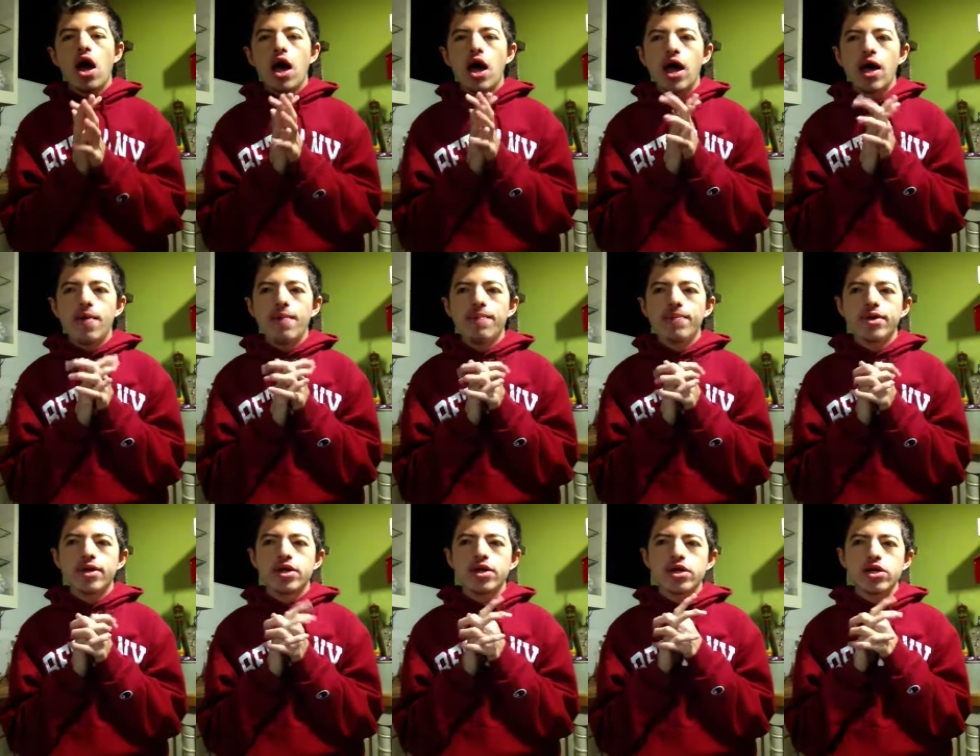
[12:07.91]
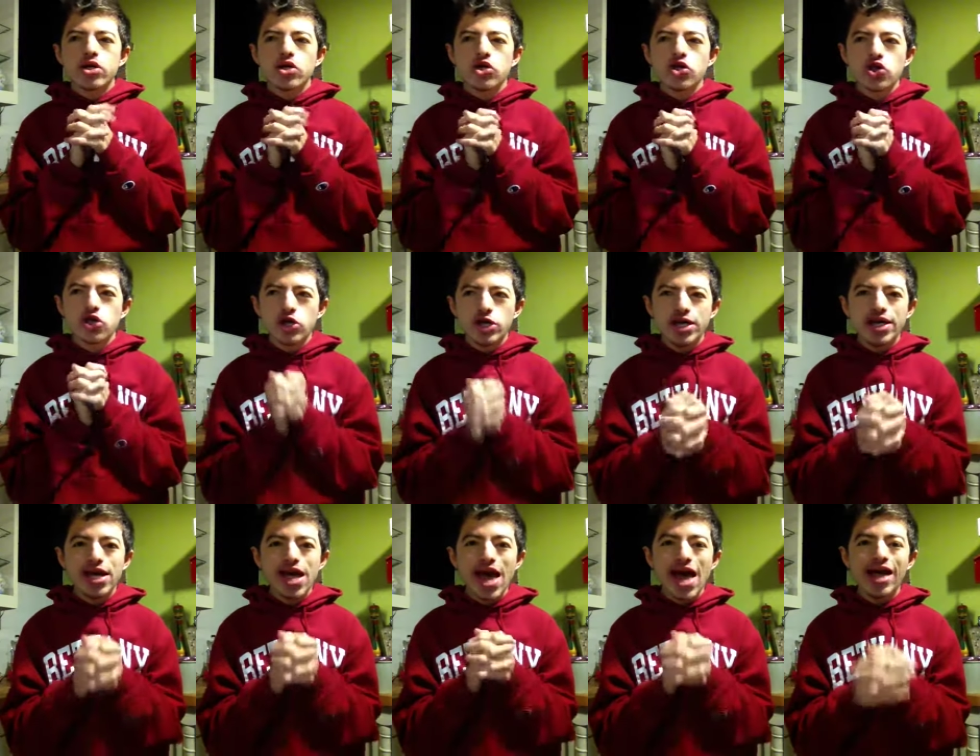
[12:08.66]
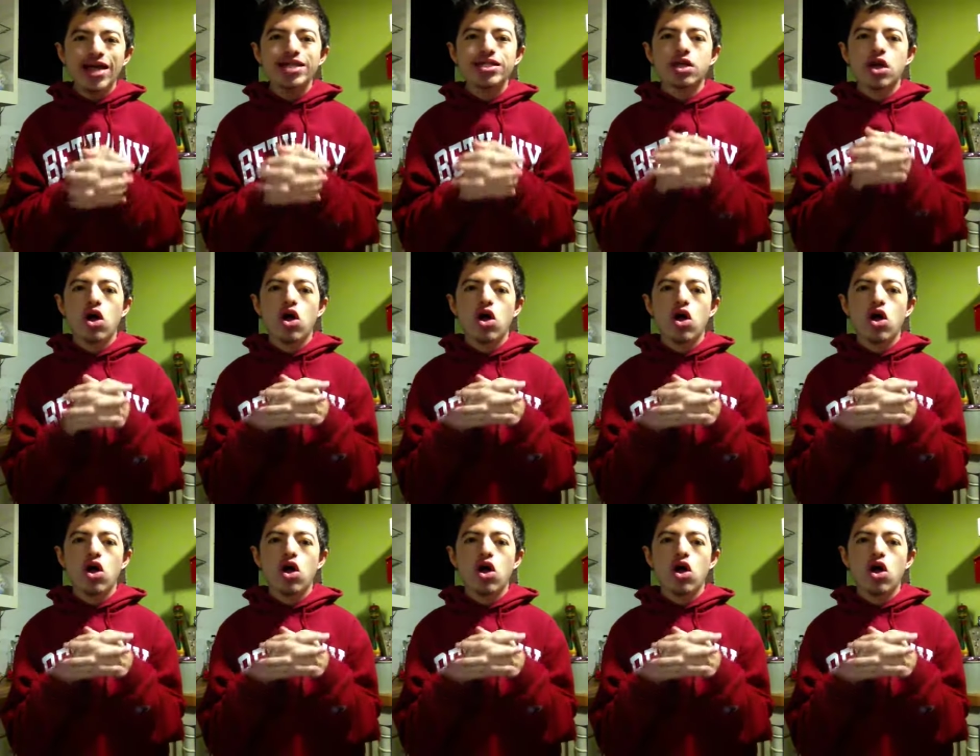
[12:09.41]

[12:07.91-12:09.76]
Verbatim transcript: Um, she has